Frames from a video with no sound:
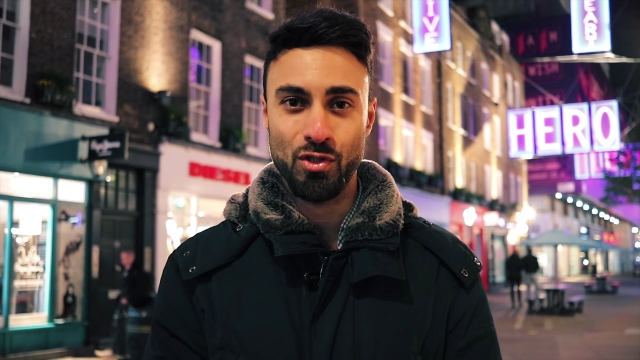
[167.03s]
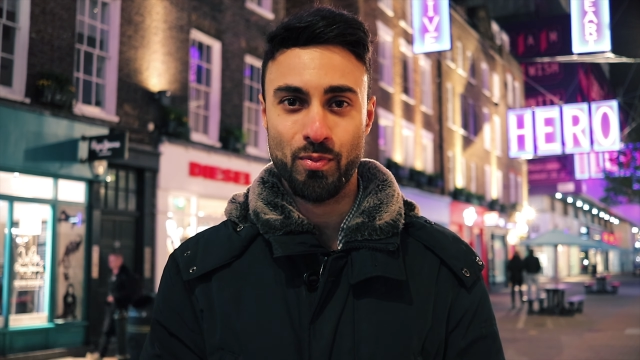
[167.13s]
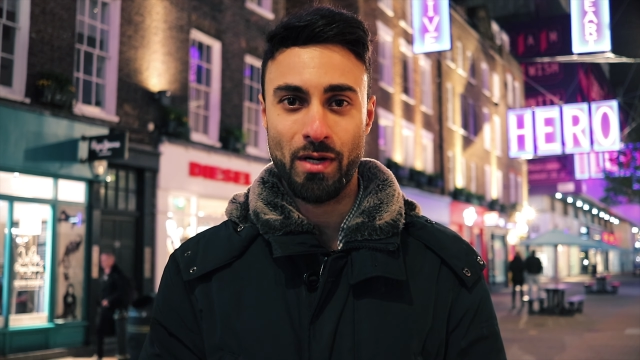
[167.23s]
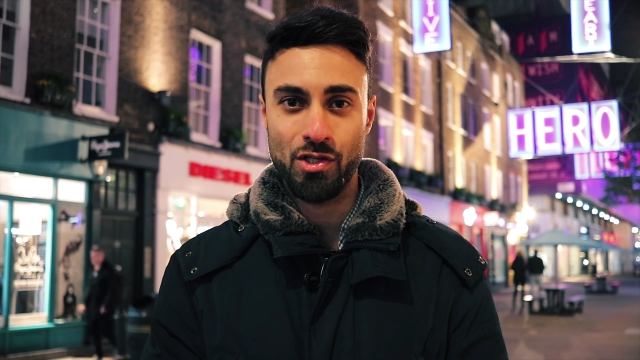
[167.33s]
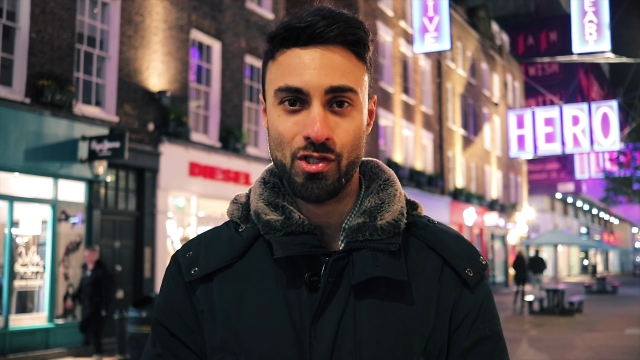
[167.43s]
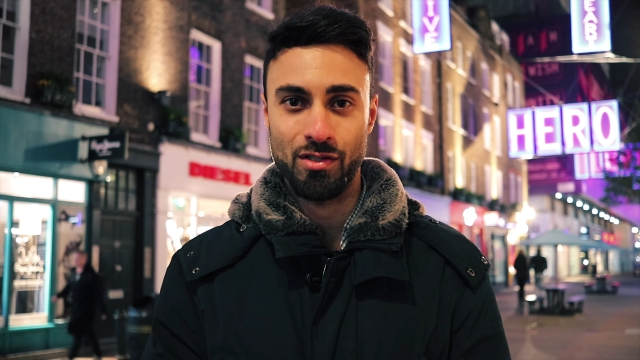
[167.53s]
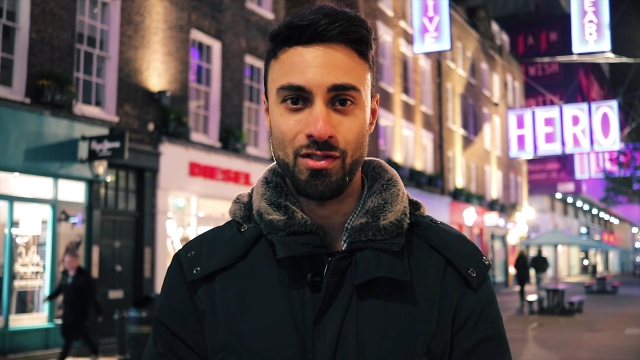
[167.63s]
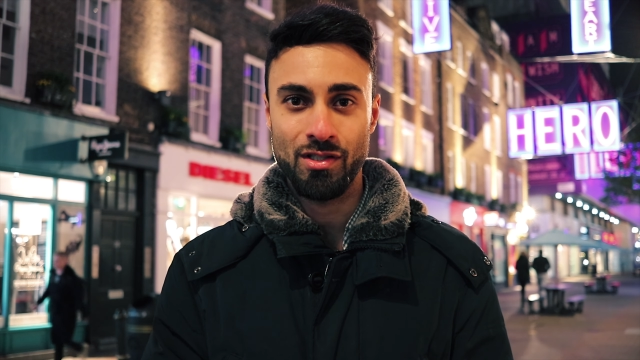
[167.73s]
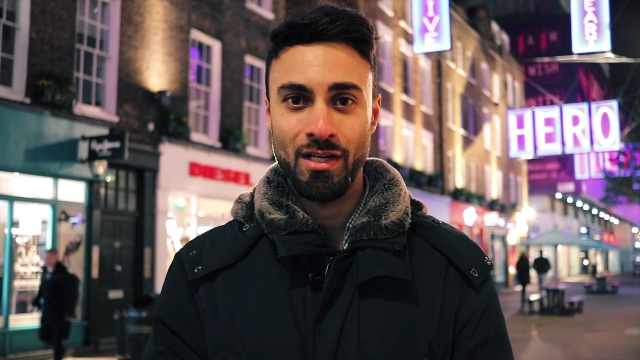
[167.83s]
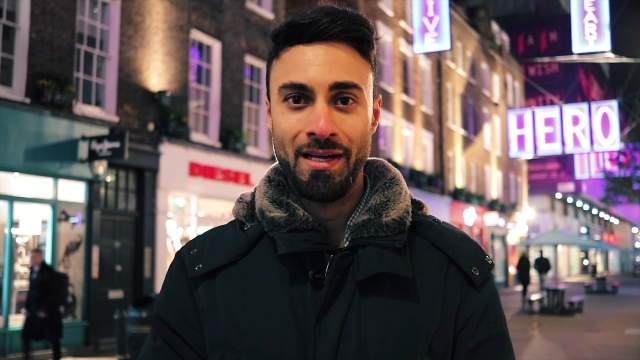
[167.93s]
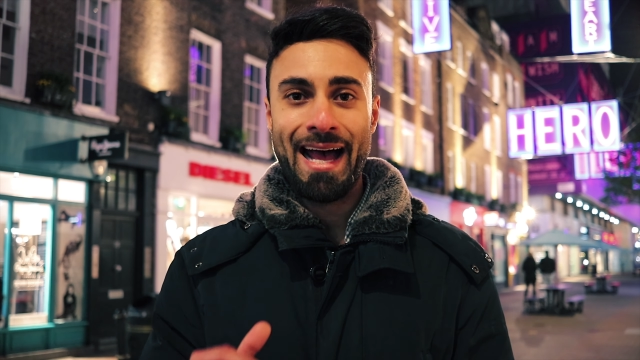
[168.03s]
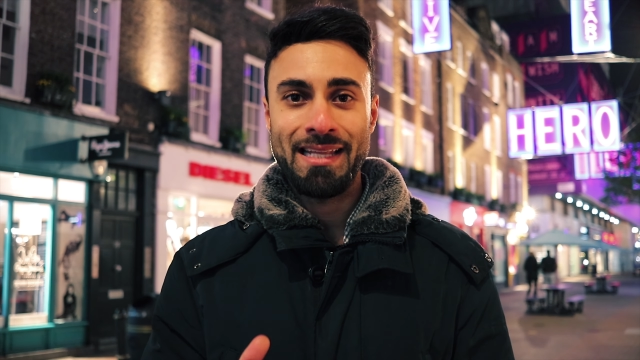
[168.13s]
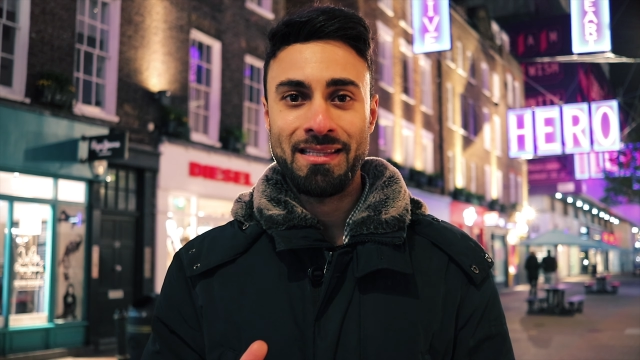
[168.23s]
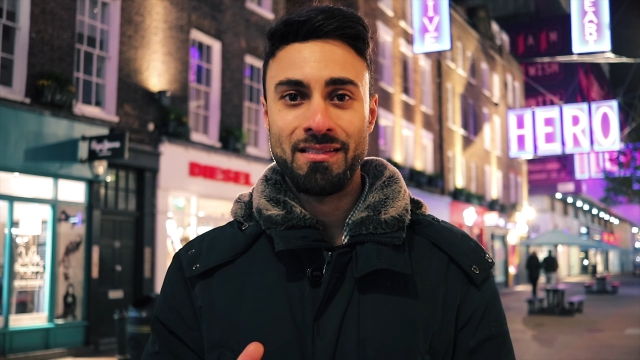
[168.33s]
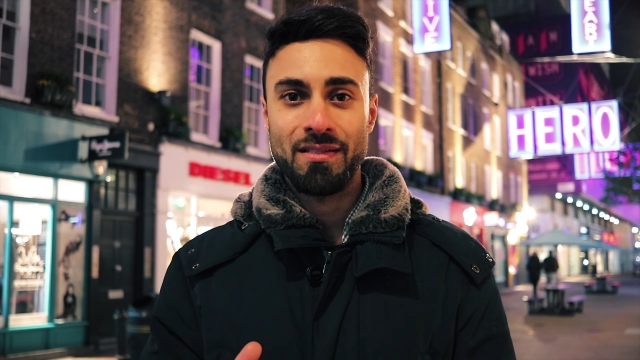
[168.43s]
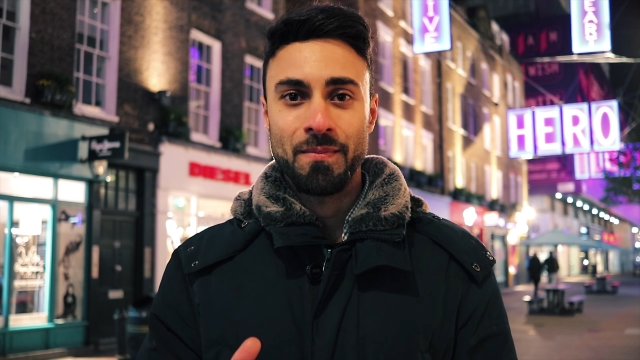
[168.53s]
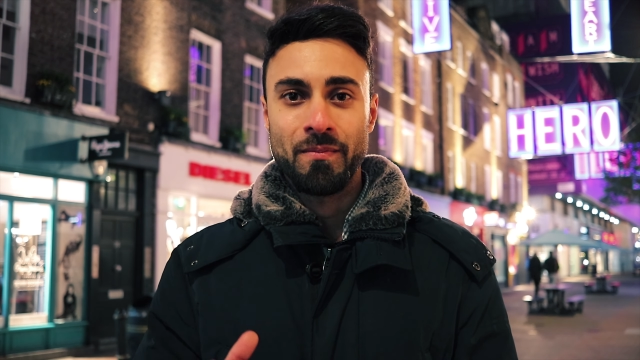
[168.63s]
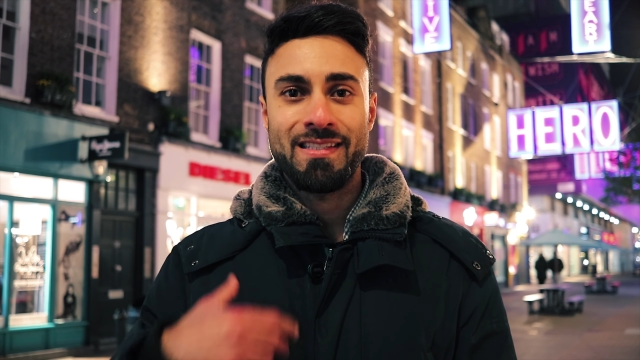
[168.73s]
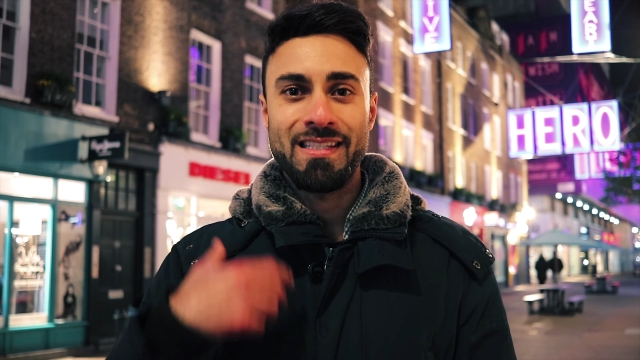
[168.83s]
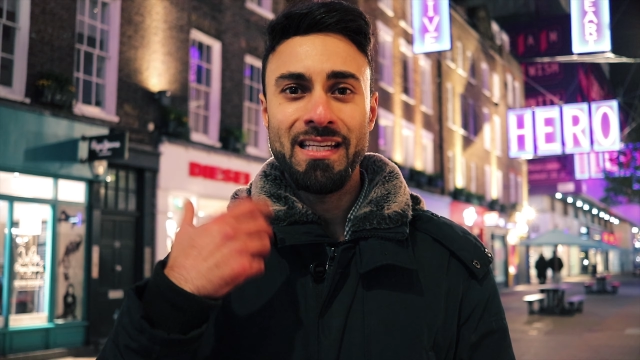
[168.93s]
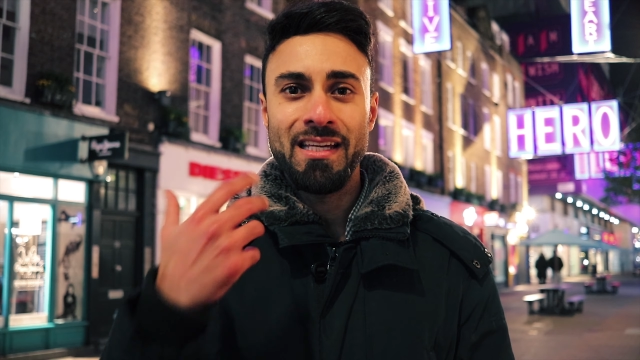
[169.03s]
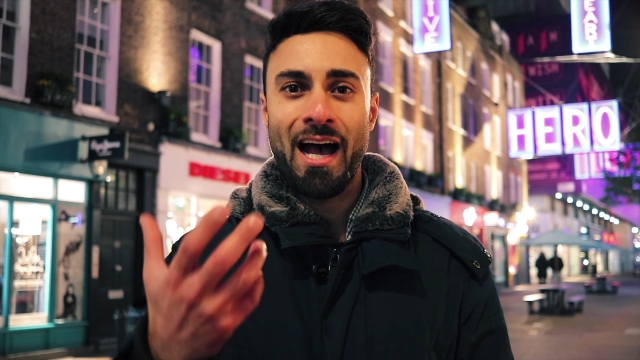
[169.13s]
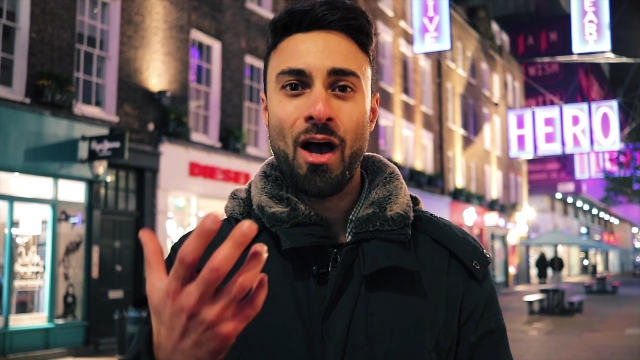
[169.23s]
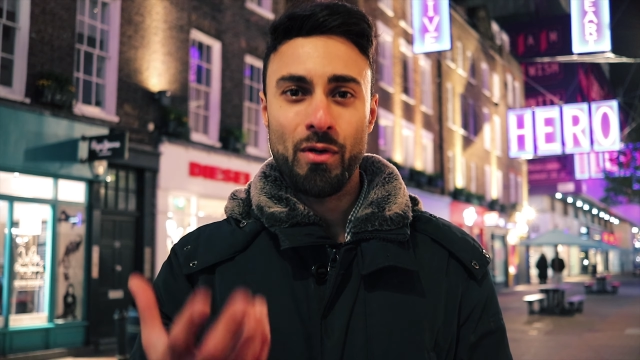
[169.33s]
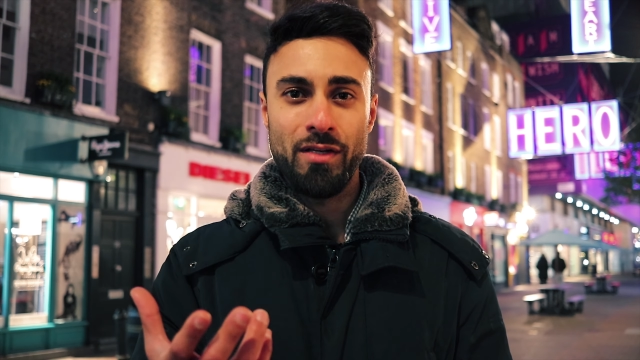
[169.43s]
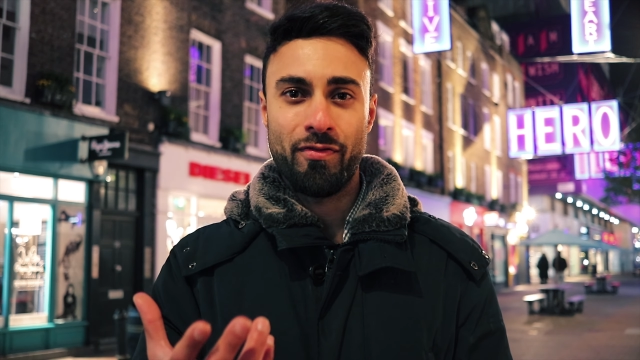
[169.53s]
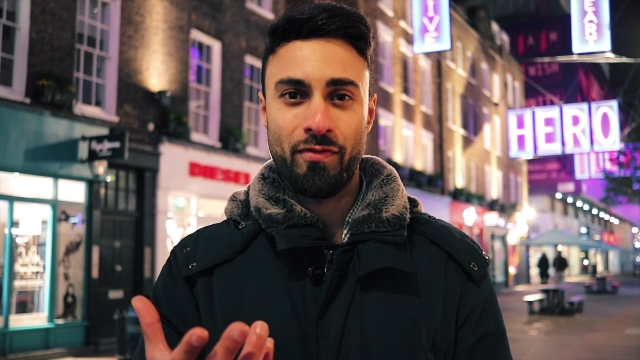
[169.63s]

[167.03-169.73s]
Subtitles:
expressions and see how he